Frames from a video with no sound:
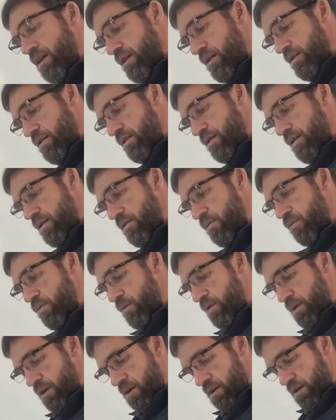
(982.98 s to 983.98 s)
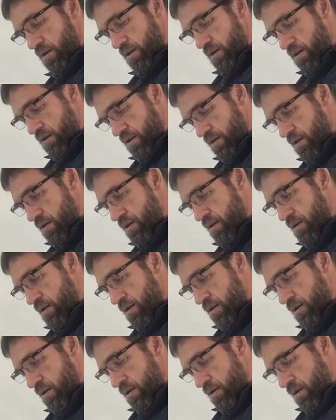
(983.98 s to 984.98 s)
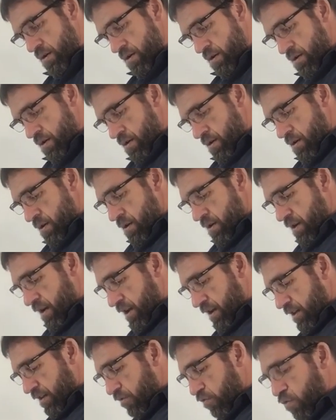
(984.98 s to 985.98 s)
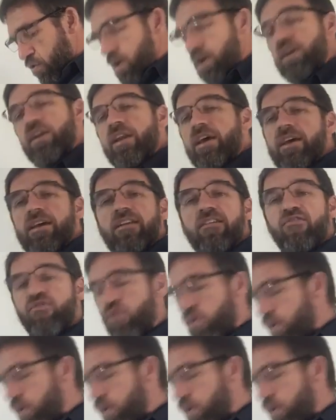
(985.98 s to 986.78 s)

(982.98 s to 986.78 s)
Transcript: is that right? Negative 1 and negative